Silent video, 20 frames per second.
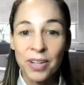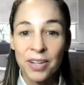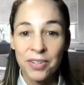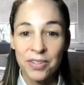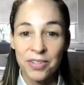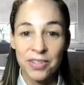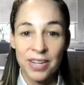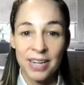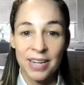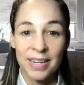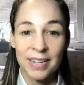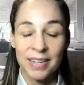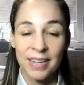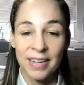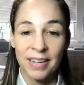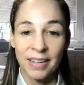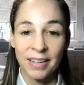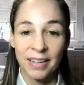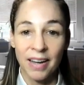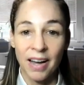
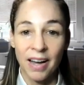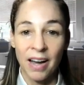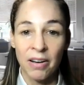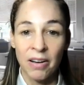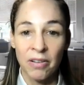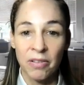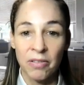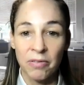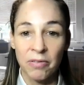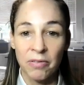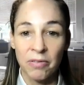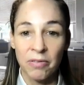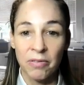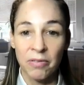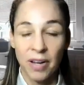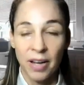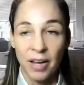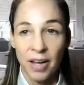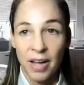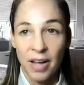understanding of
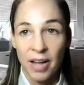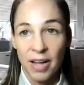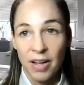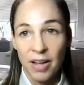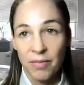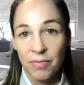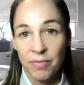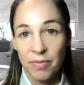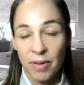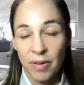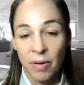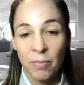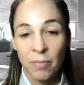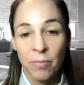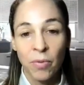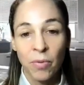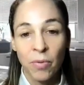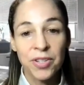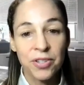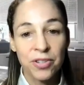a
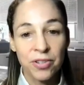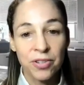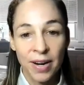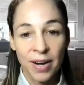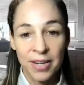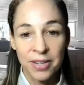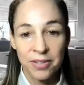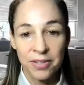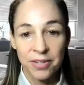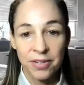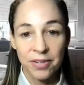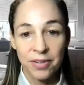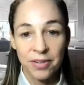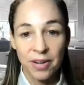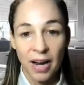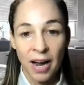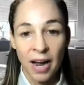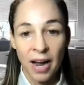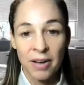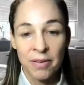moisturizer.
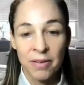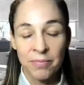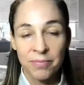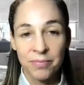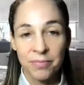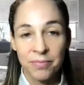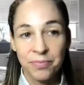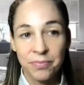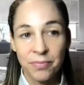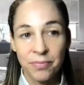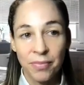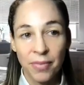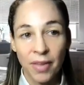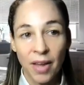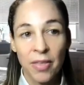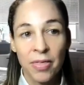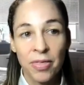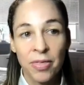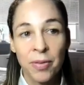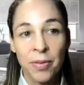
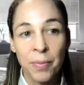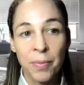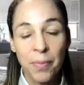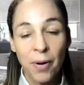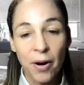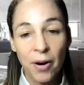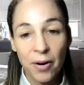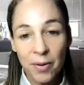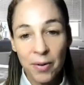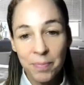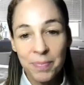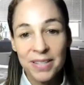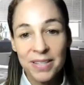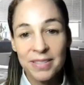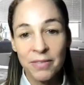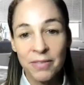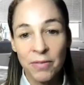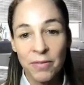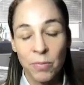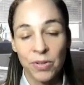The purpose
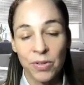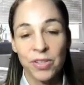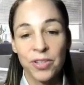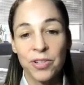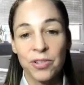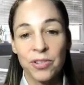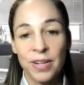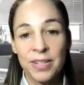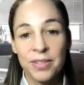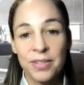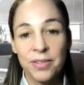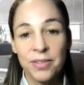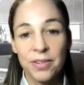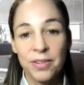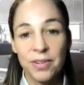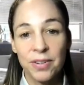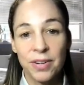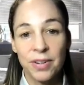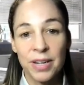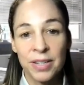of a
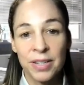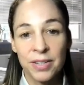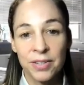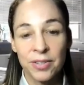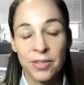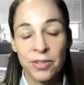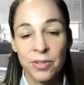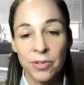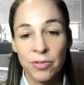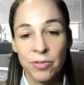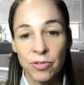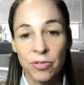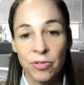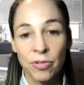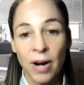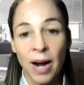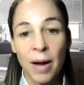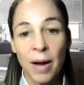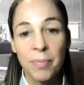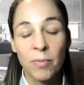moisturizer is to
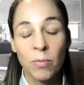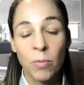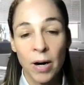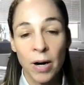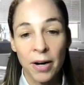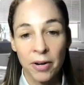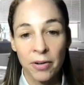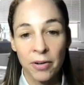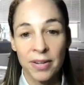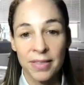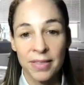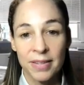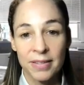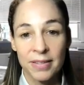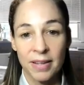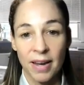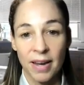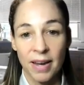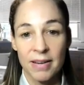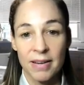trap water in the
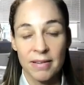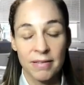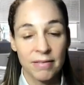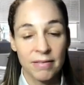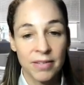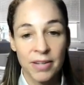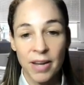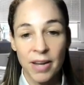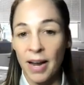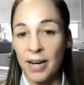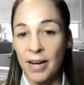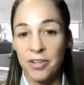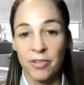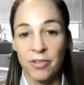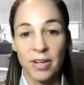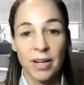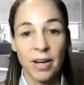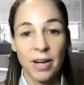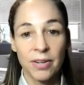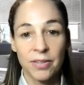skin, to
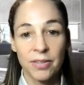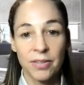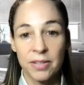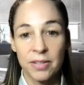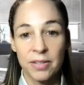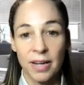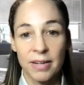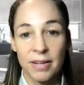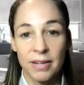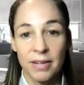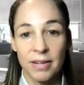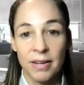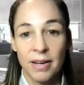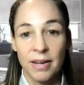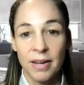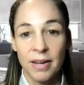hydrate our skin.